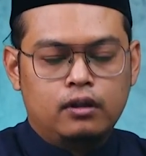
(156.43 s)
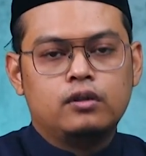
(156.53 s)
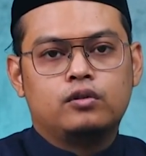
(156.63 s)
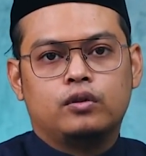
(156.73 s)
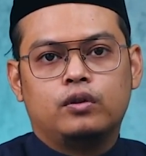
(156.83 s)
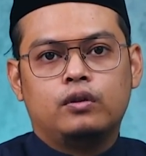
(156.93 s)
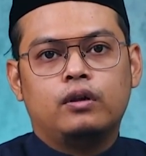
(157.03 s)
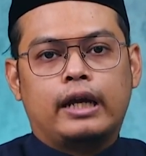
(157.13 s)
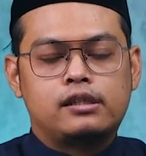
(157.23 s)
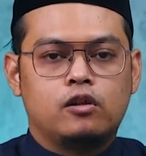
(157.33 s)
So
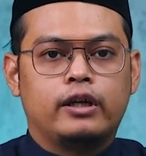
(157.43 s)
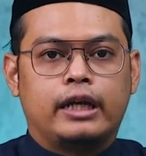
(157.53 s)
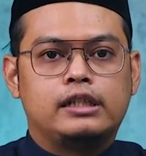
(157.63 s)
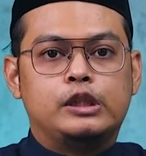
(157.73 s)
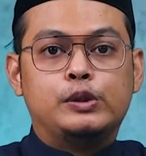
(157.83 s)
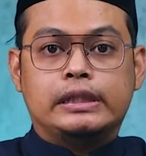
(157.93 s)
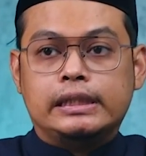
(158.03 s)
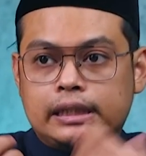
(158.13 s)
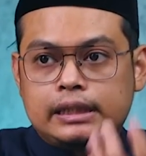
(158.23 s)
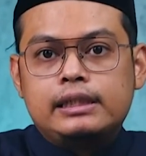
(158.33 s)
as long as you
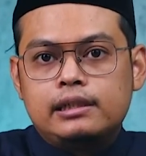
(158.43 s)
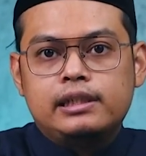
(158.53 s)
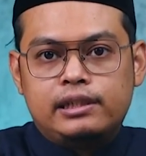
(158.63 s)
internally